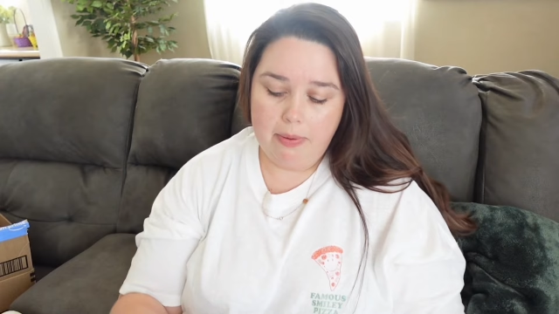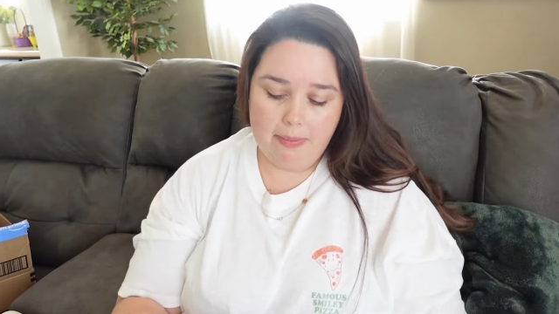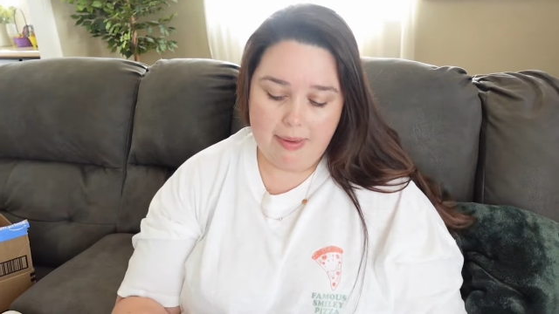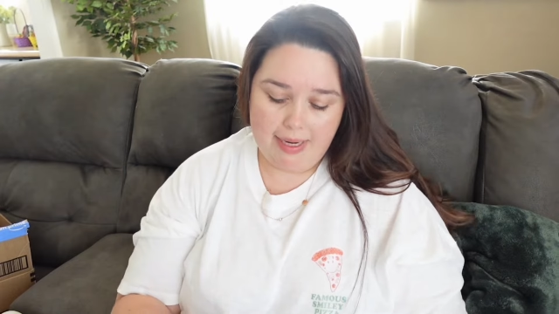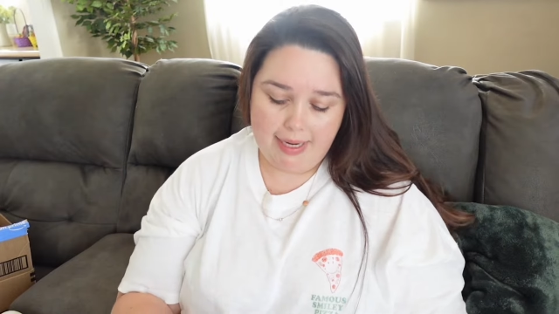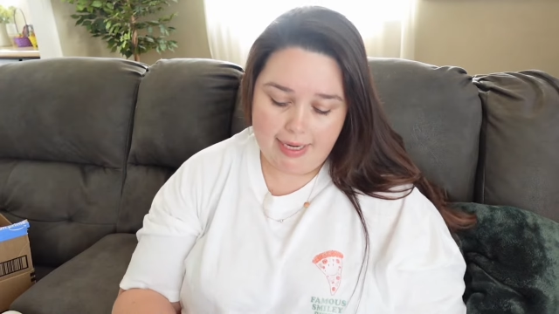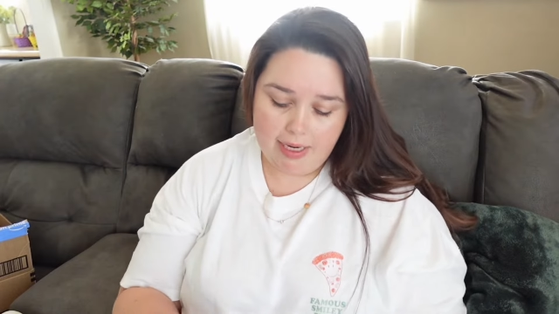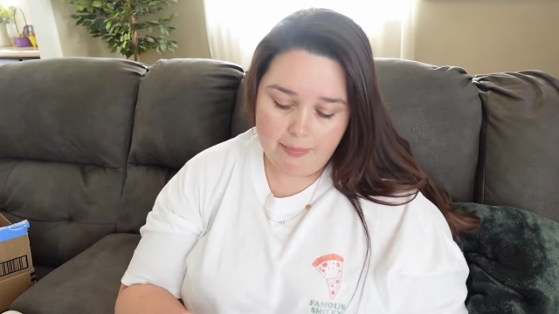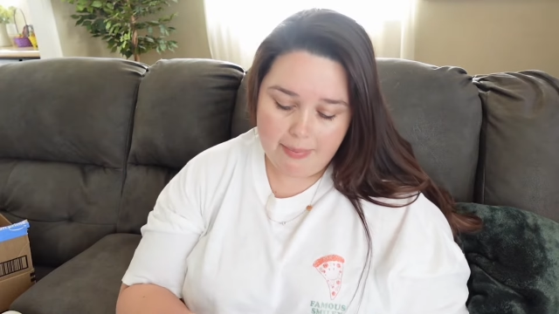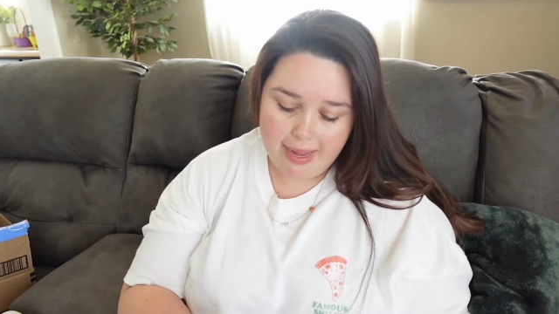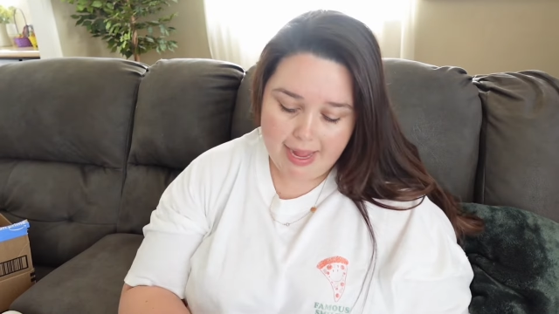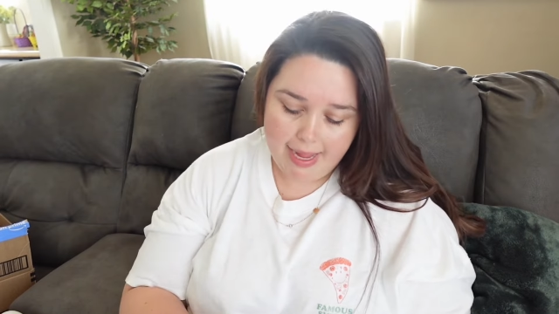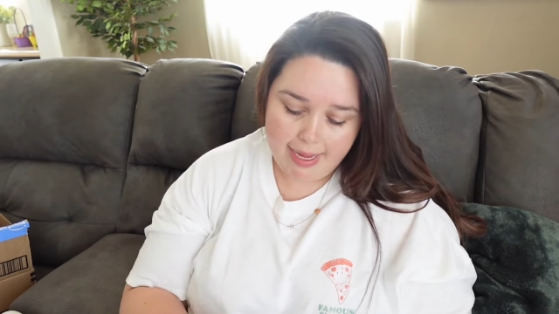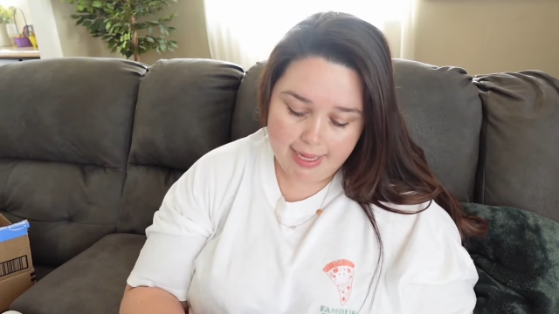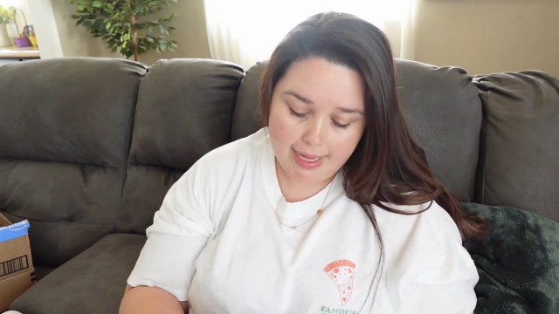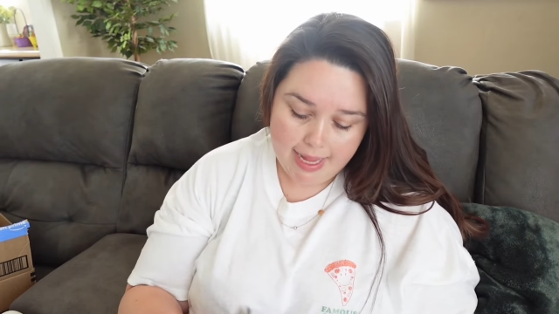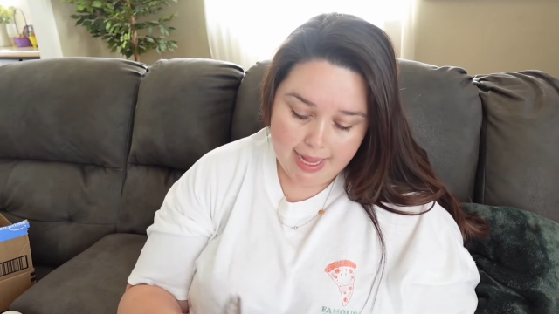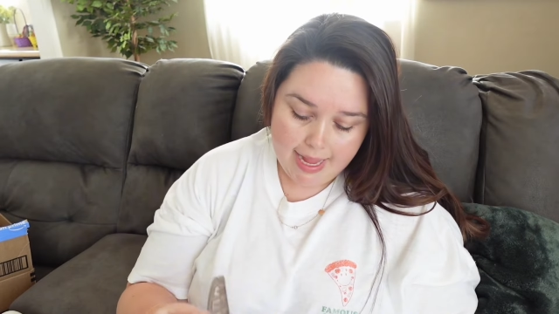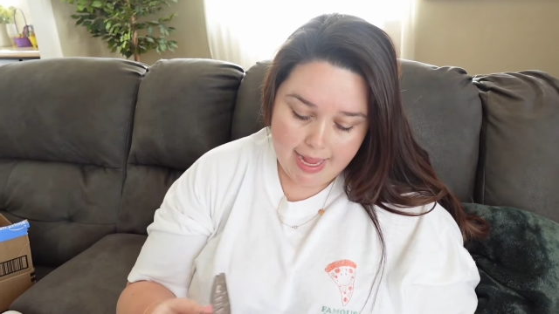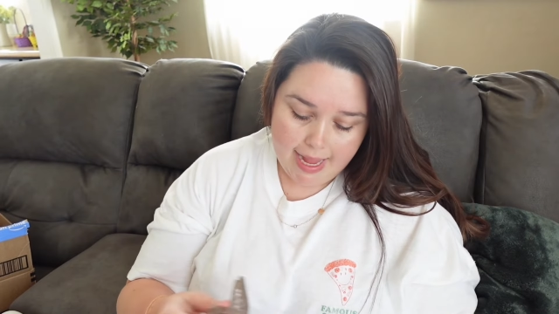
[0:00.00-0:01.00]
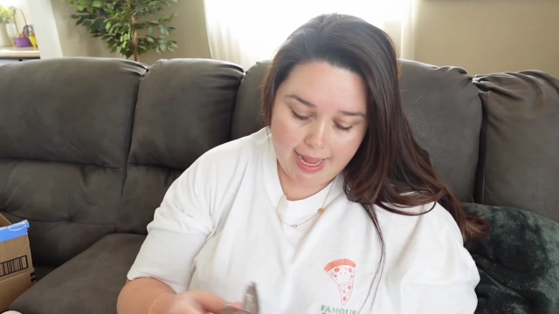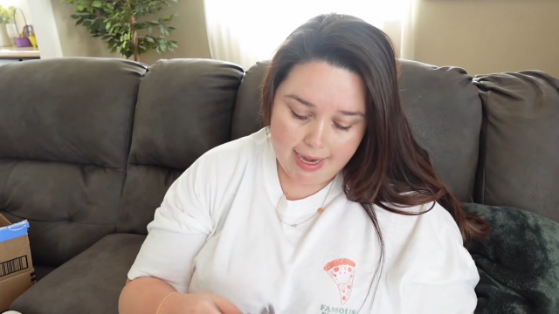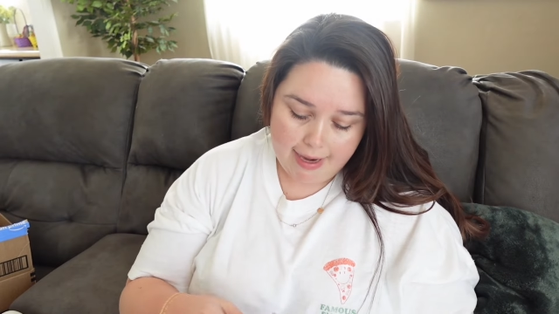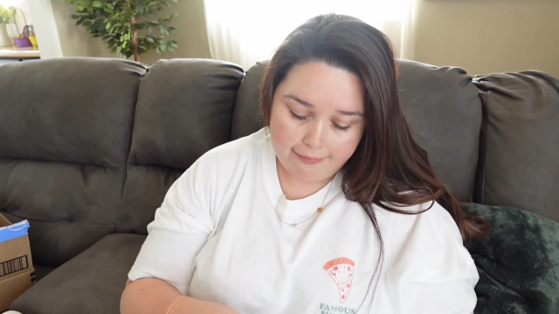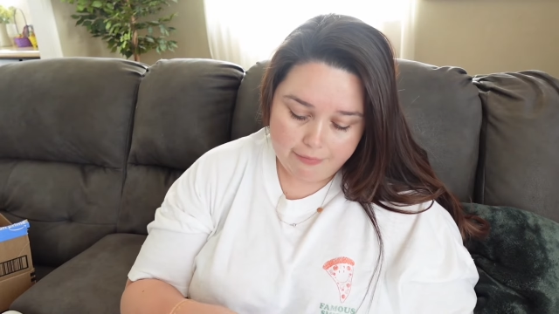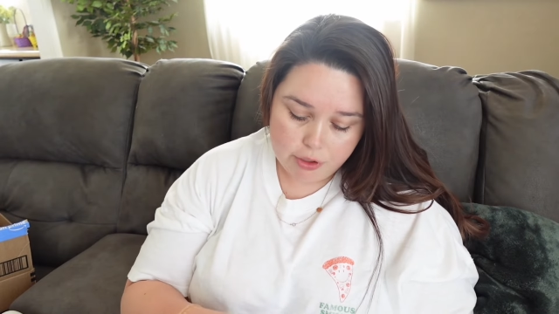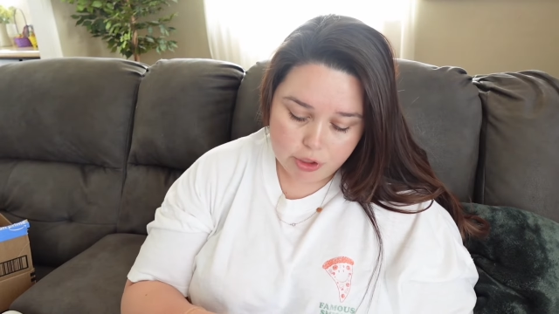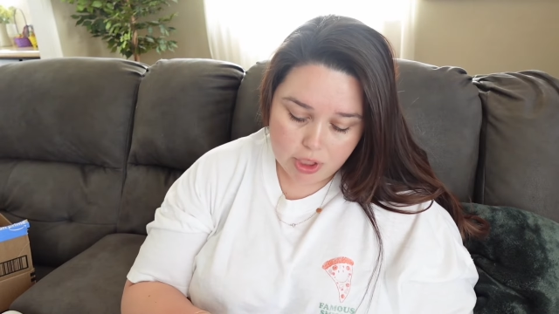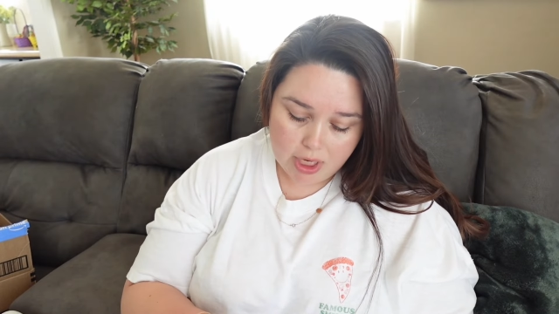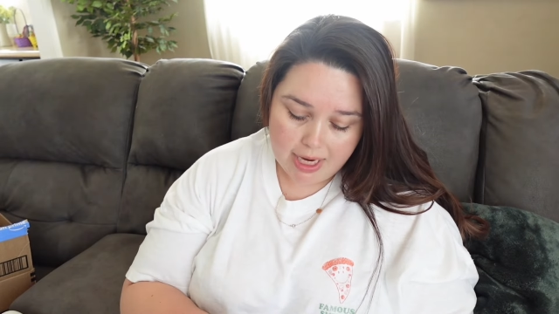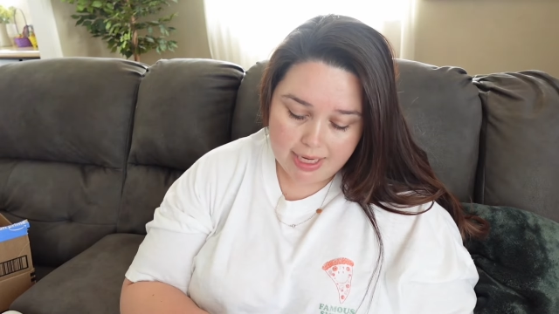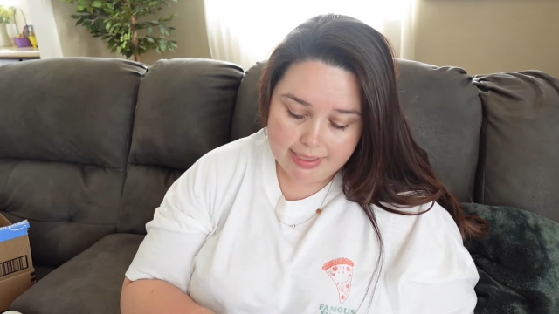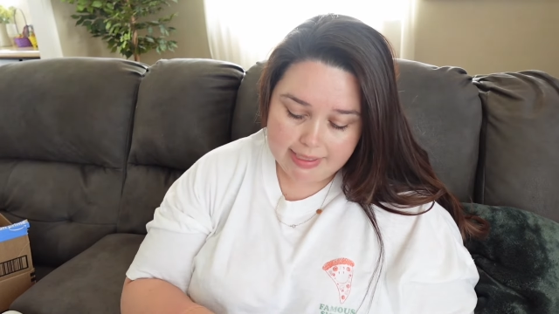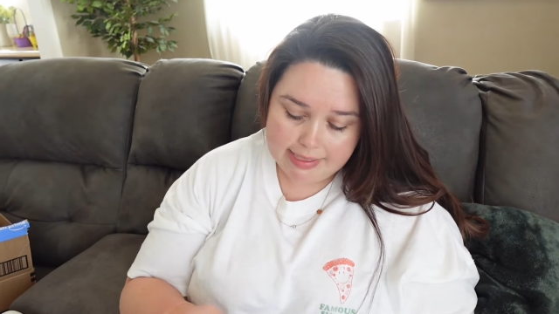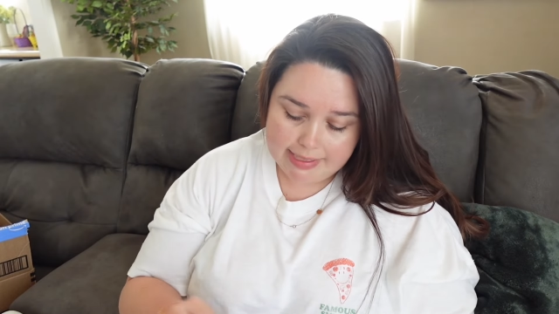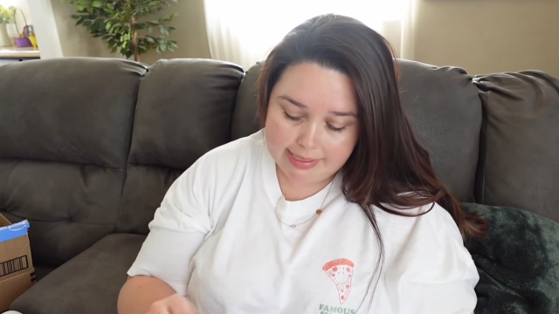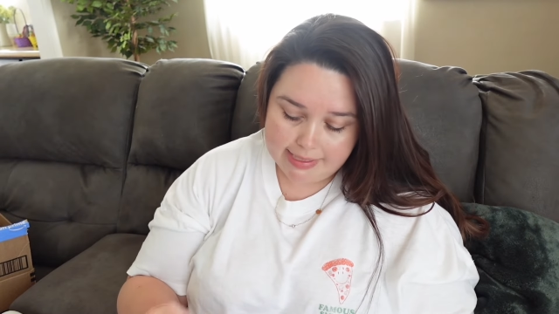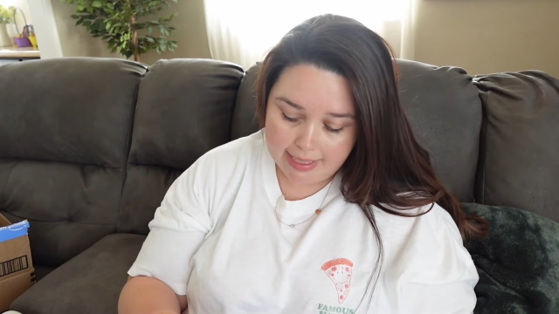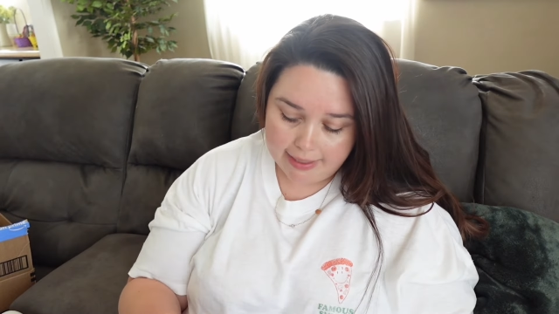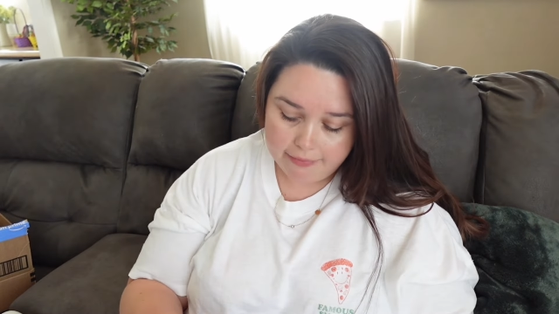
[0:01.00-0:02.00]
my hair back. And I've tried
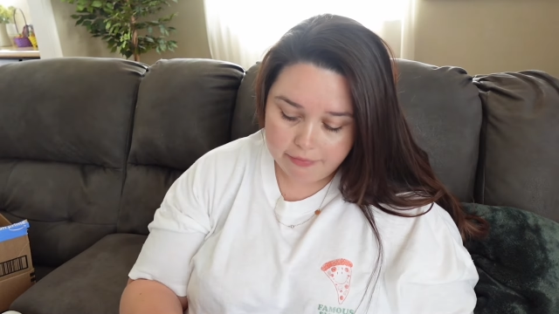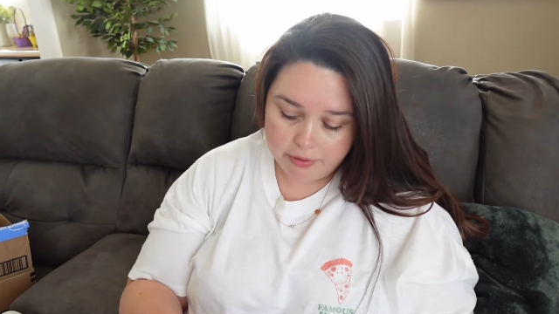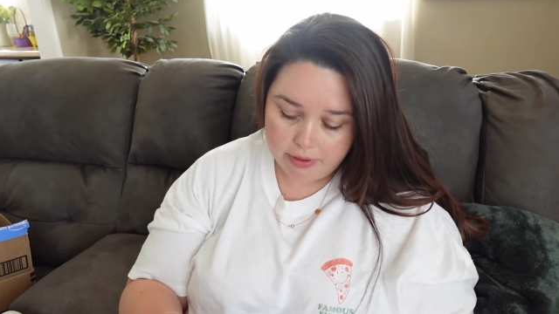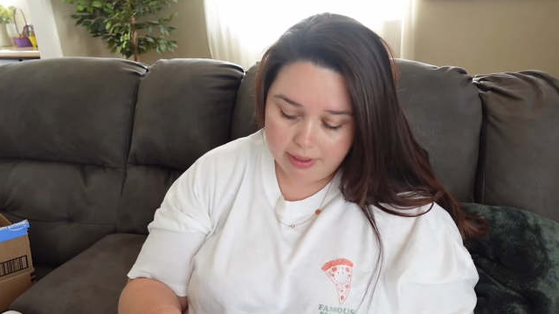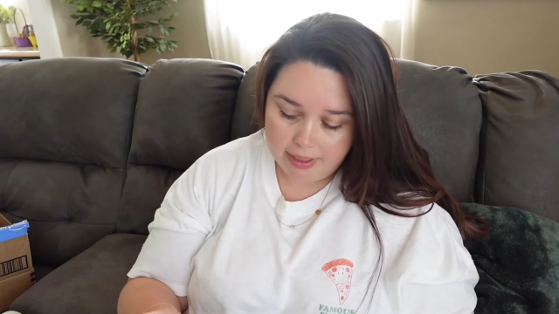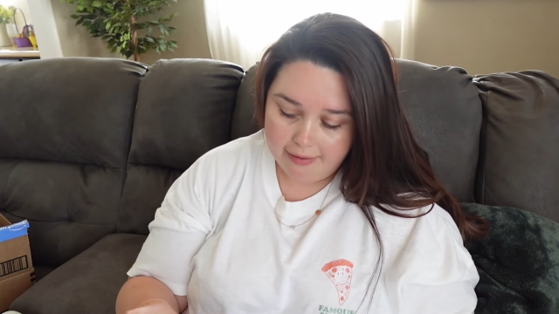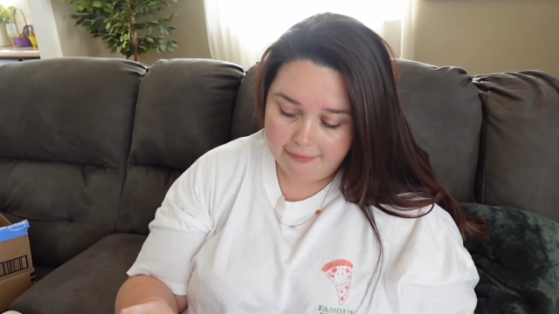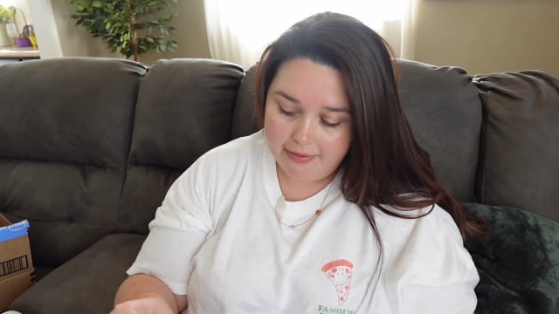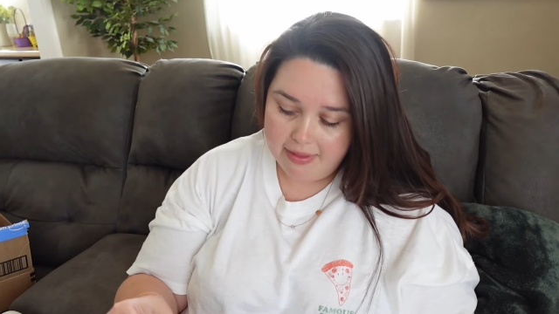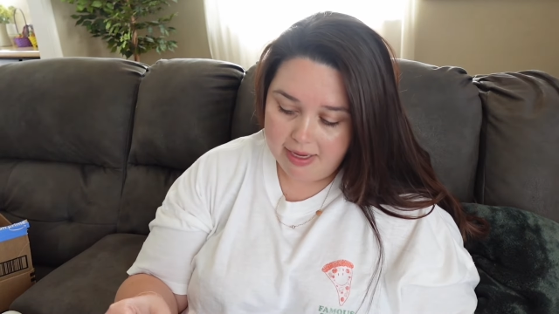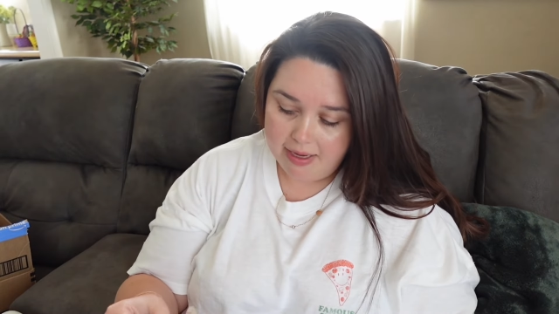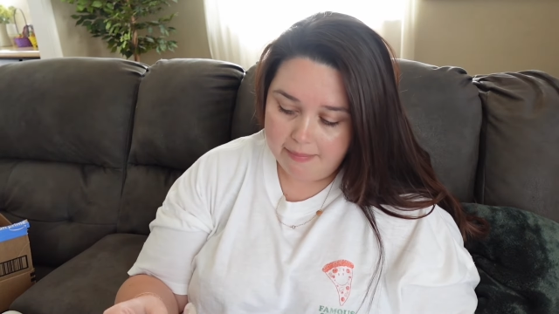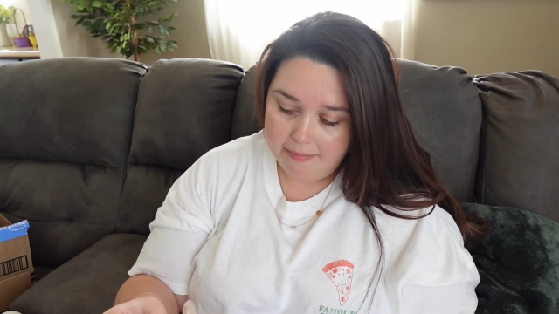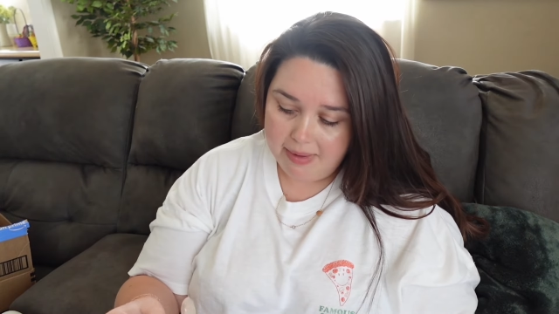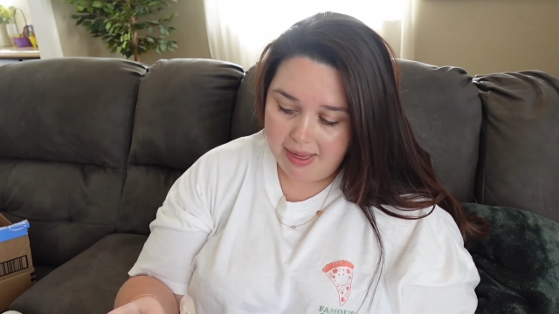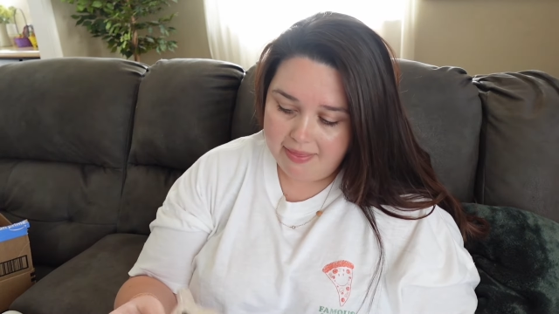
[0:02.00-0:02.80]
several of them